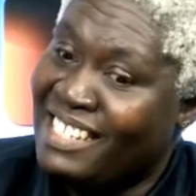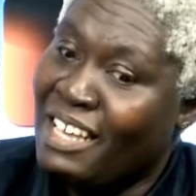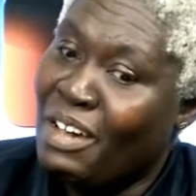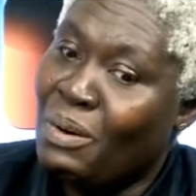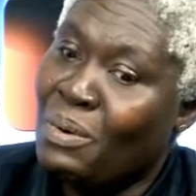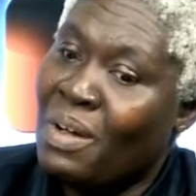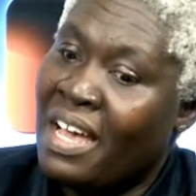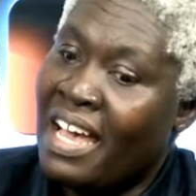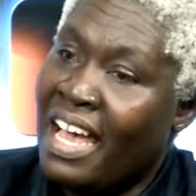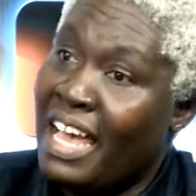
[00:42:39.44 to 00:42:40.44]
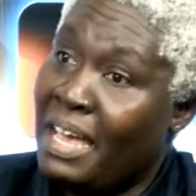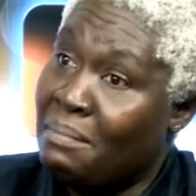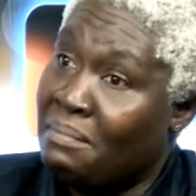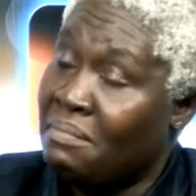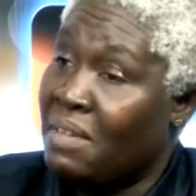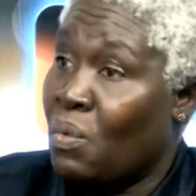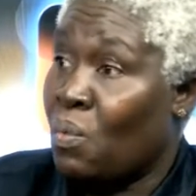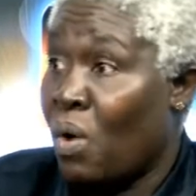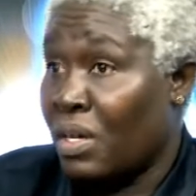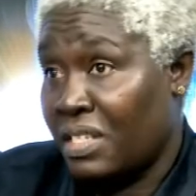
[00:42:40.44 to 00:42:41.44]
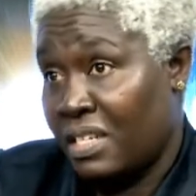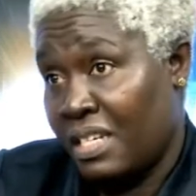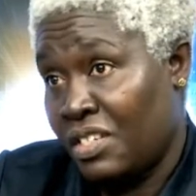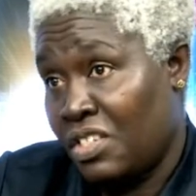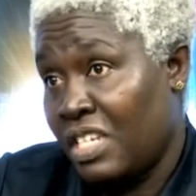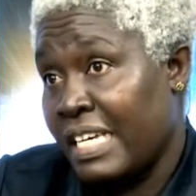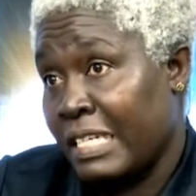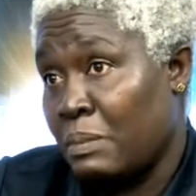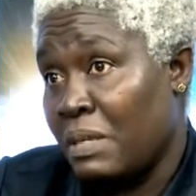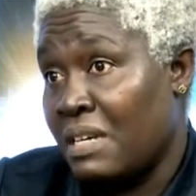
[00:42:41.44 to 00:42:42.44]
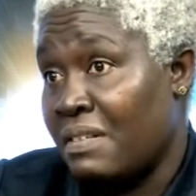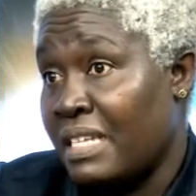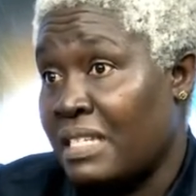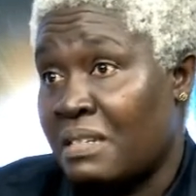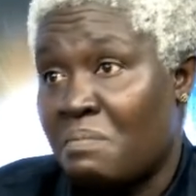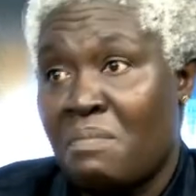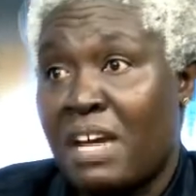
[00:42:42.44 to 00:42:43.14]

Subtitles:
So what she experienced